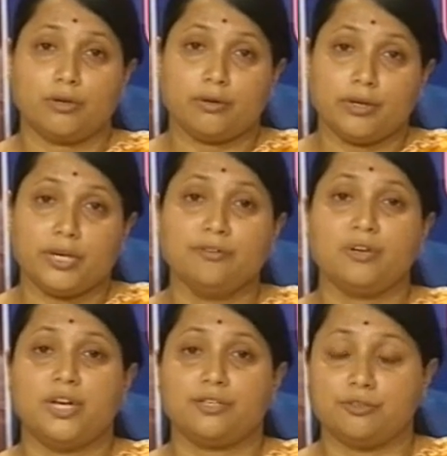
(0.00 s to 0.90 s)
in
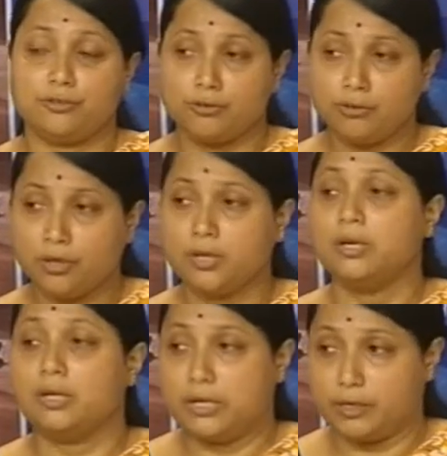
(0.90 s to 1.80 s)
relation to
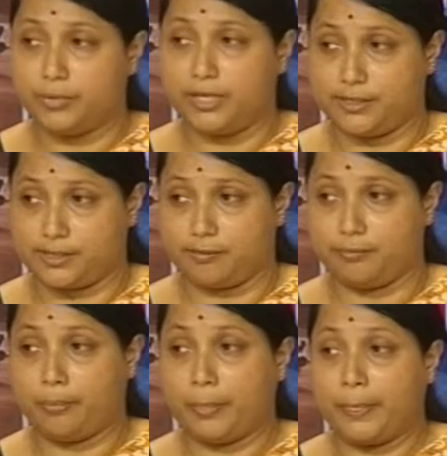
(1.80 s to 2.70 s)
ableism.
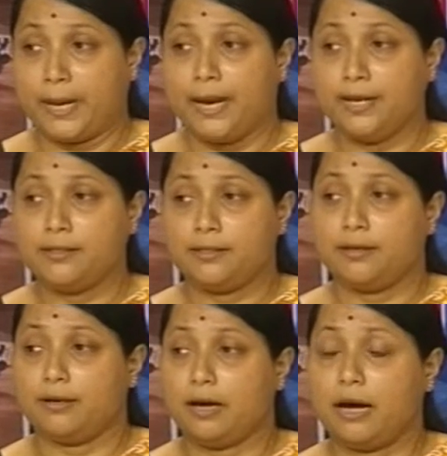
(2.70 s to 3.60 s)
And
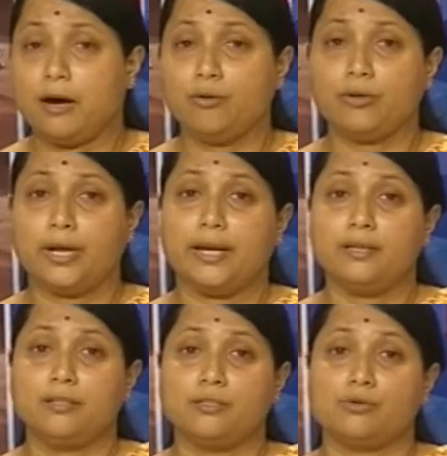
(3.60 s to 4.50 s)

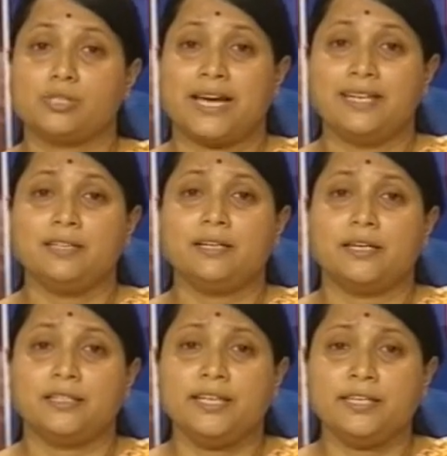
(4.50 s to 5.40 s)
the societal
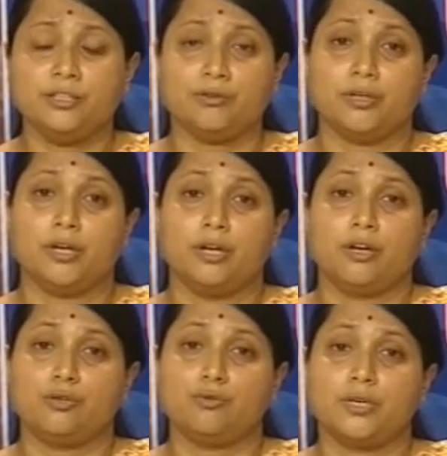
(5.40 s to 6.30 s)
attitude
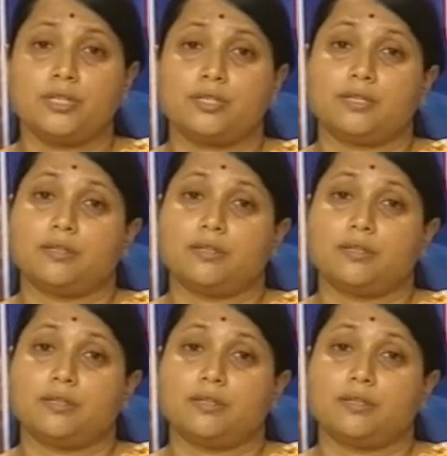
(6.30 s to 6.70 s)
towards